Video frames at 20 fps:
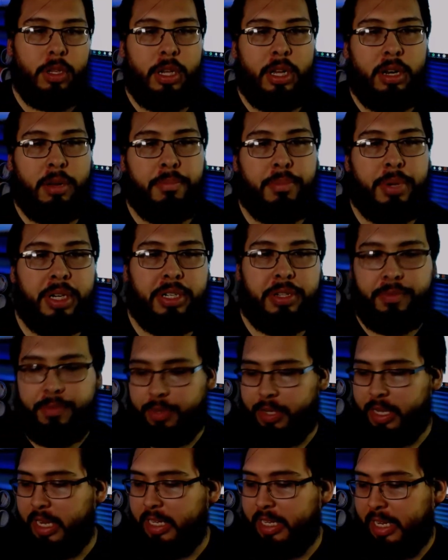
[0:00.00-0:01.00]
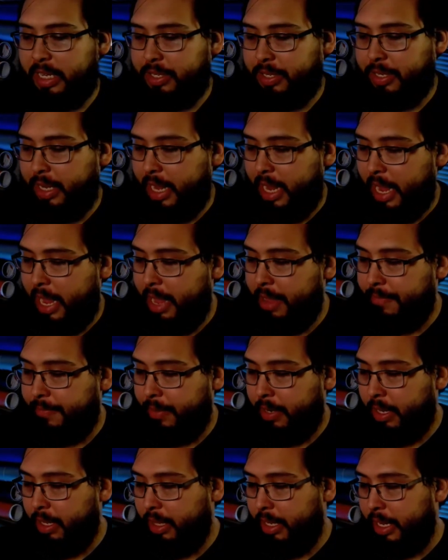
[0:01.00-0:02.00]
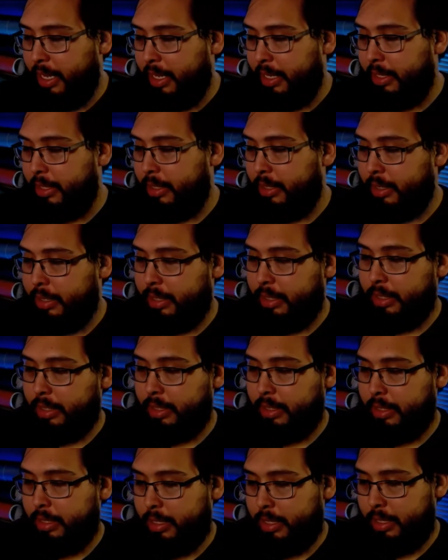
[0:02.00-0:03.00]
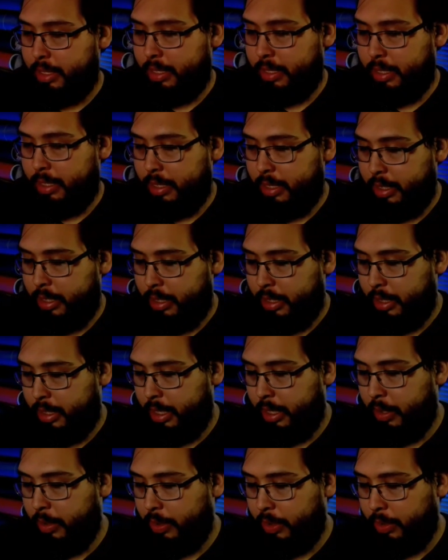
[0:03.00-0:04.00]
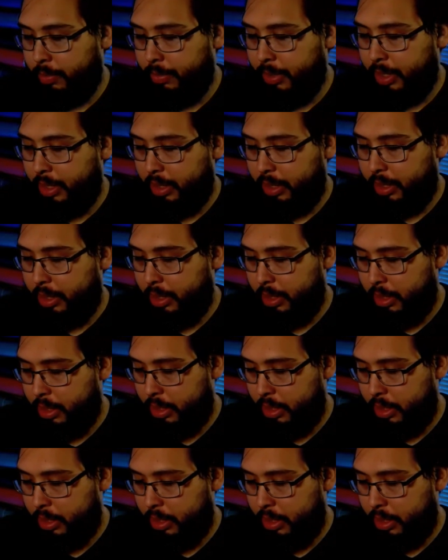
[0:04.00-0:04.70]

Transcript: And a bunch of you guys actually have done that. And thank you so much.